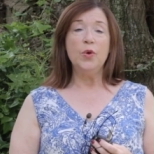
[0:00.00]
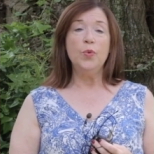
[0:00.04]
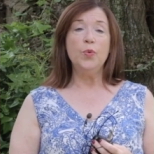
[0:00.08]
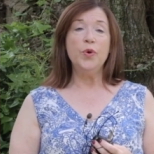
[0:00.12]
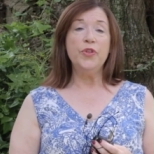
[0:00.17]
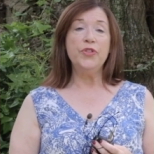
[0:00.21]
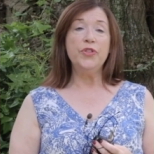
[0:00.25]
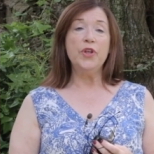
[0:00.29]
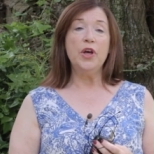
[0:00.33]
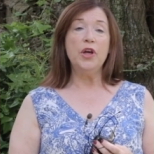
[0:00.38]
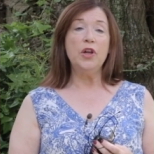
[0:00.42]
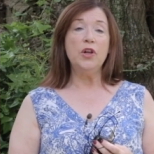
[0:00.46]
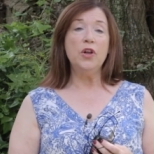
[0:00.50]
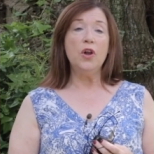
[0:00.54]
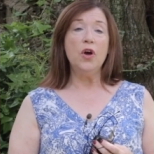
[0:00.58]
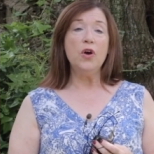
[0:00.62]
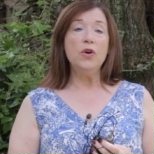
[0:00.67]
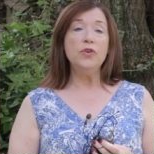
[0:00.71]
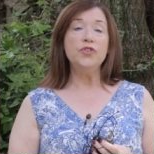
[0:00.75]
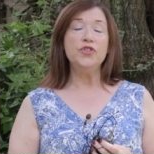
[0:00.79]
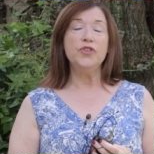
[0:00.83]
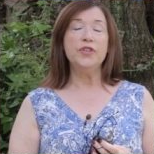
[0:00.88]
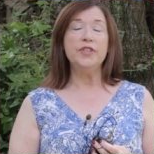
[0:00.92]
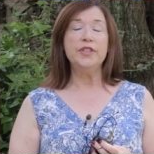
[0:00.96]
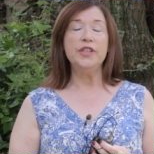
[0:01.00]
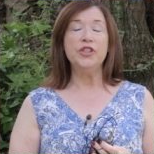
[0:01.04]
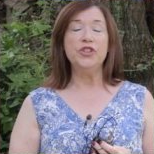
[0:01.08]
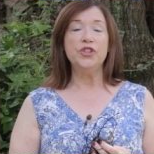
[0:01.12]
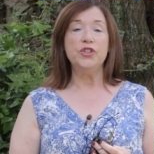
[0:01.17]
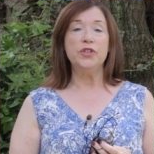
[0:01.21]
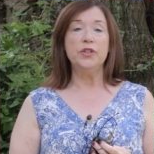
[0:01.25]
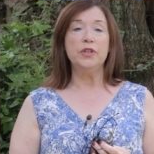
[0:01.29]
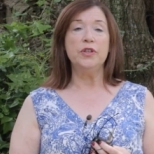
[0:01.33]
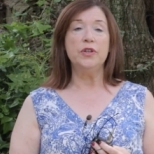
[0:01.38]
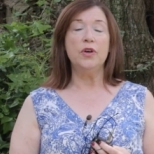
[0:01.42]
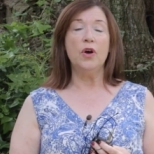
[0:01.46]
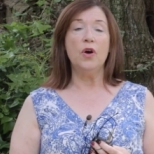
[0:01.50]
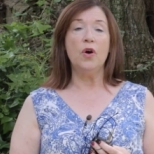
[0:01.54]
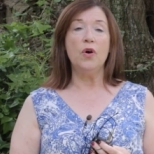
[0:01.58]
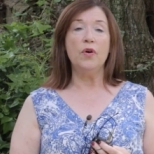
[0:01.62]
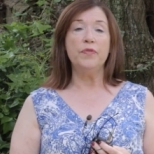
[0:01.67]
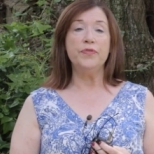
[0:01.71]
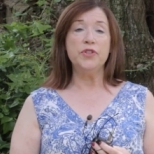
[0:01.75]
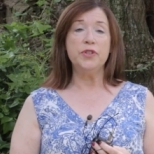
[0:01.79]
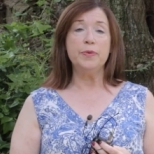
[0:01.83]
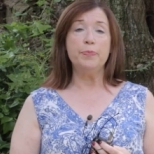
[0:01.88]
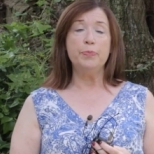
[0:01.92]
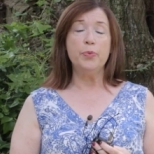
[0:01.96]
with a long tradition
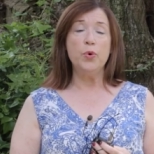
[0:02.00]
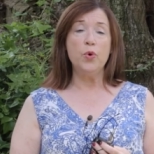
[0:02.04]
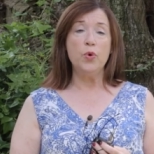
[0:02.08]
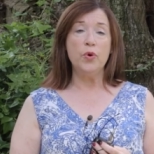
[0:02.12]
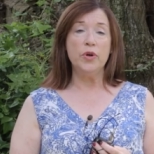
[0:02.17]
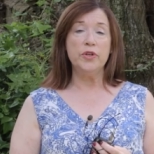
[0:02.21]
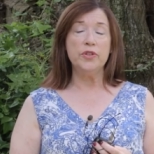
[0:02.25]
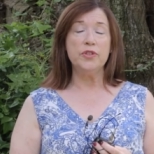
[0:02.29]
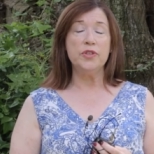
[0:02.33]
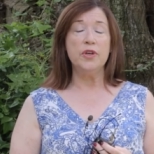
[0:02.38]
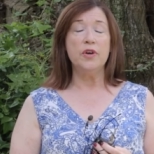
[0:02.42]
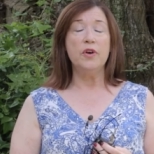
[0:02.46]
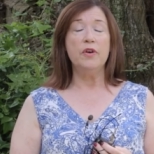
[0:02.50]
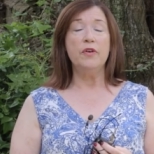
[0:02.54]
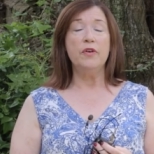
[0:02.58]
of support